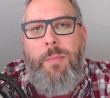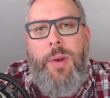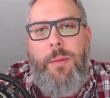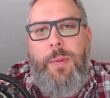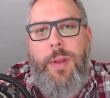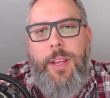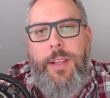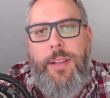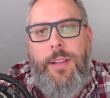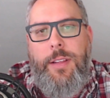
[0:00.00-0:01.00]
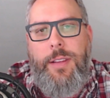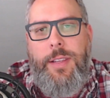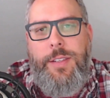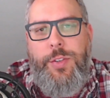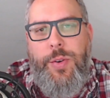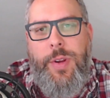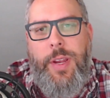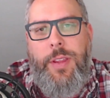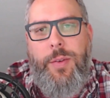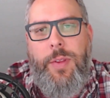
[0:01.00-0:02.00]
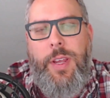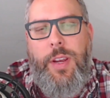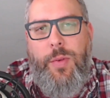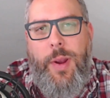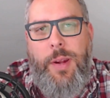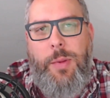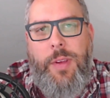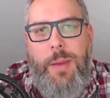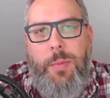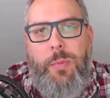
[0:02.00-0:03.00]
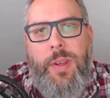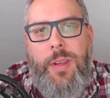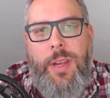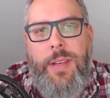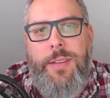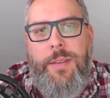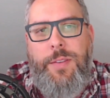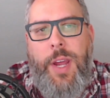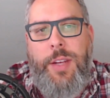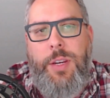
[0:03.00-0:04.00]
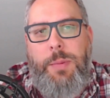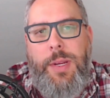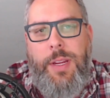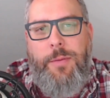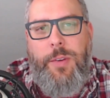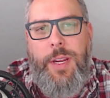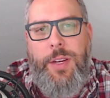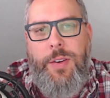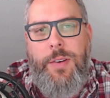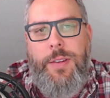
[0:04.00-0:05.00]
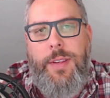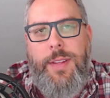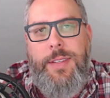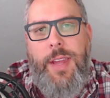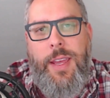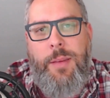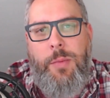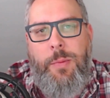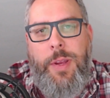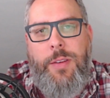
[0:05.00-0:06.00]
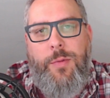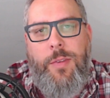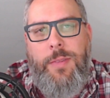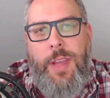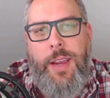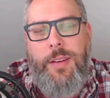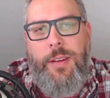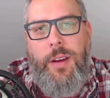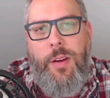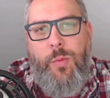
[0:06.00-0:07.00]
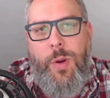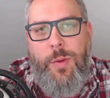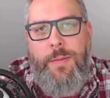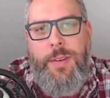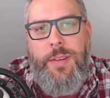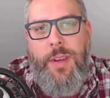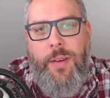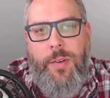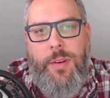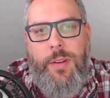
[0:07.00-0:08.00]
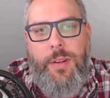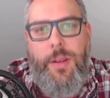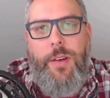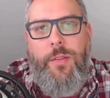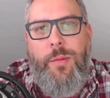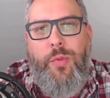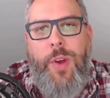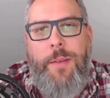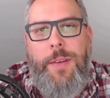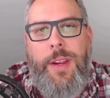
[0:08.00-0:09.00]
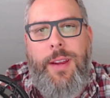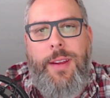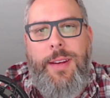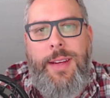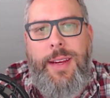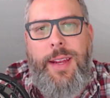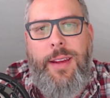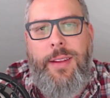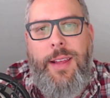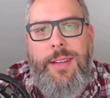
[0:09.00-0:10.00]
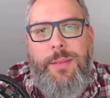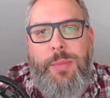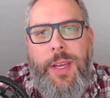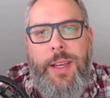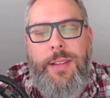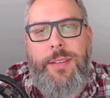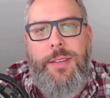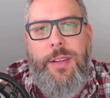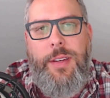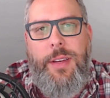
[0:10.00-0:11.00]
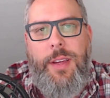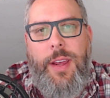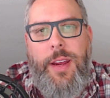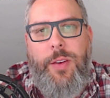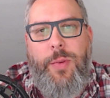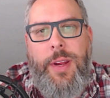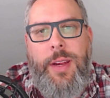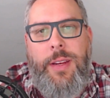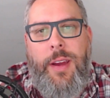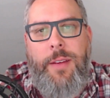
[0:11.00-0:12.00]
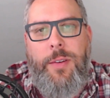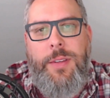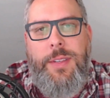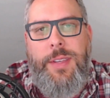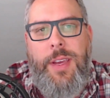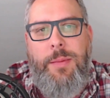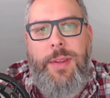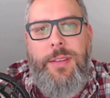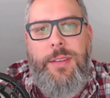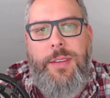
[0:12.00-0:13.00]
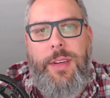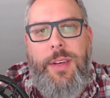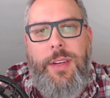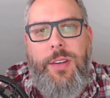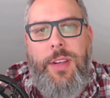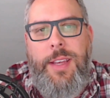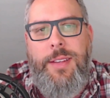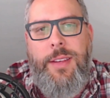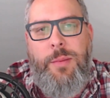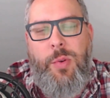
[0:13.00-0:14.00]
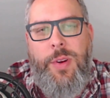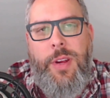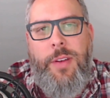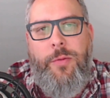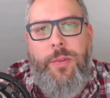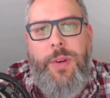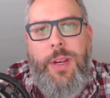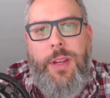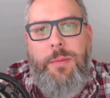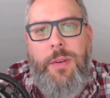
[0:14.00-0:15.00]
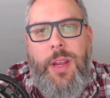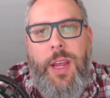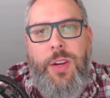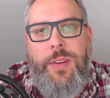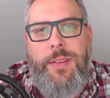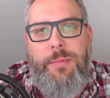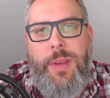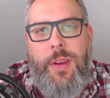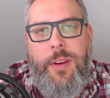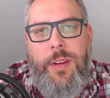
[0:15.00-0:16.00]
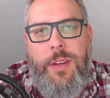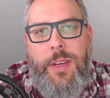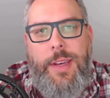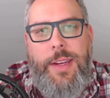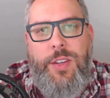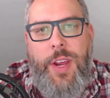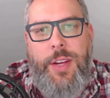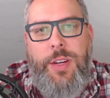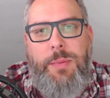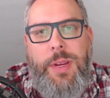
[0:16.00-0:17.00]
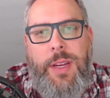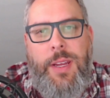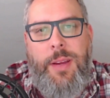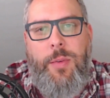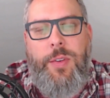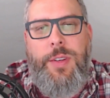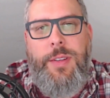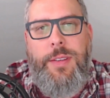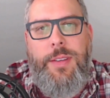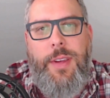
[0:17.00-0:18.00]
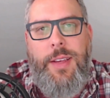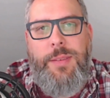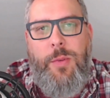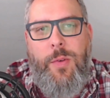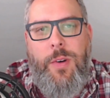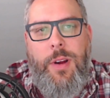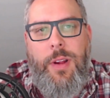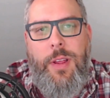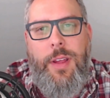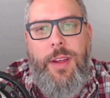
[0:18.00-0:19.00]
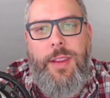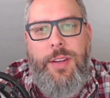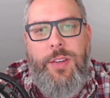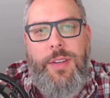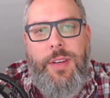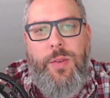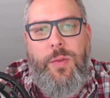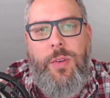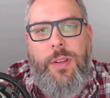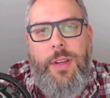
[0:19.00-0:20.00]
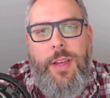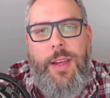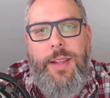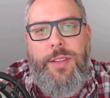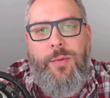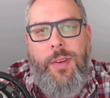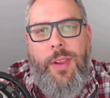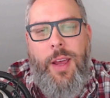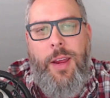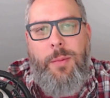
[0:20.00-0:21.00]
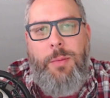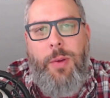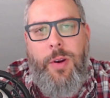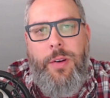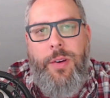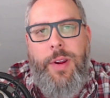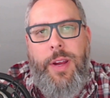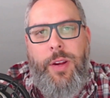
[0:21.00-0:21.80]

up this journey through the incredible capabilities of ChatGPT for teachers, let's take a moment to reflect on what we've discovered. From crafting detailed lesson plans and creating diverse assignments to easing the burden of routine communications and beyond, ChatGPT emerges as more than just a tool. It's a reliable partner in